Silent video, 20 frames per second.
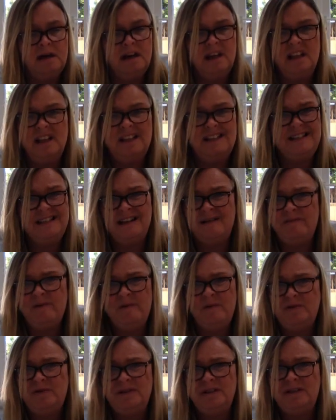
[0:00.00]
And this time
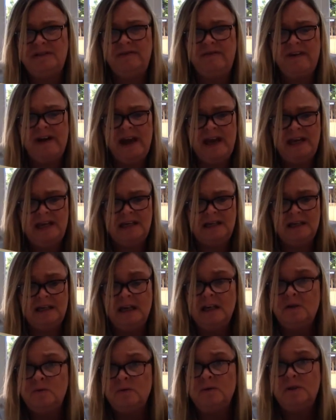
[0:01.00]
it wasn't a fake,
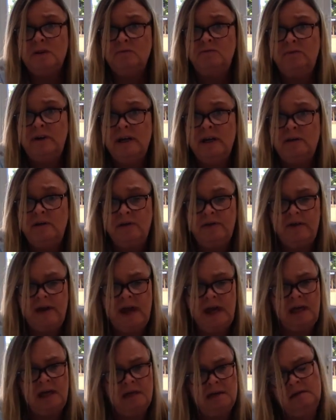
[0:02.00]
it was the real
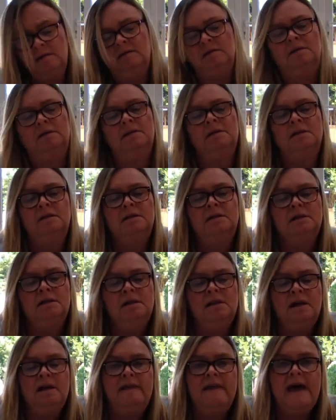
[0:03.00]
thing.
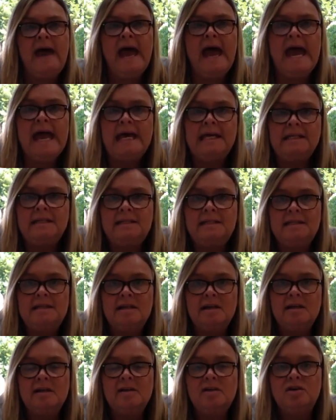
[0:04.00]
Their
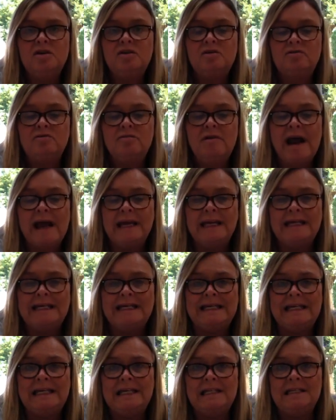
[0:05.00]
heads
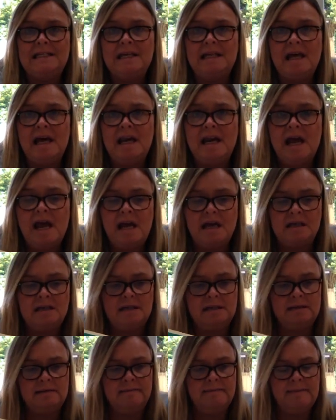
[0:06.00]
shrank into their
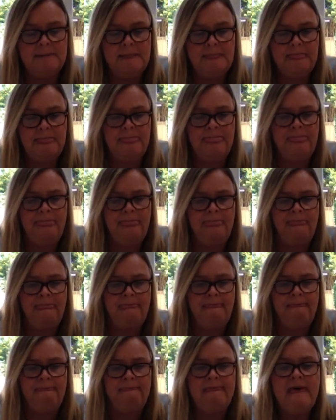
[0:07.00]
necks.
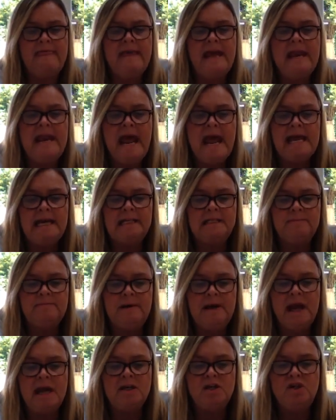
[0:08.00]
Then their necks
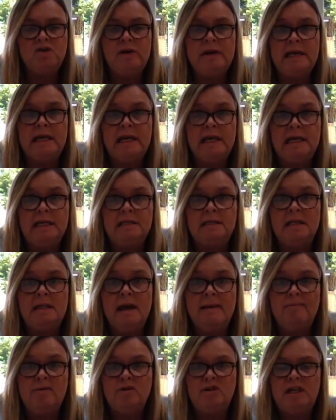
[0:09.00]
began shrinking into
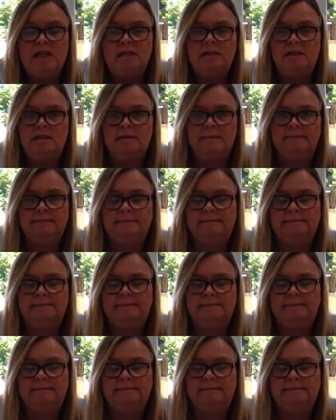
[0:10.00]
their bodies.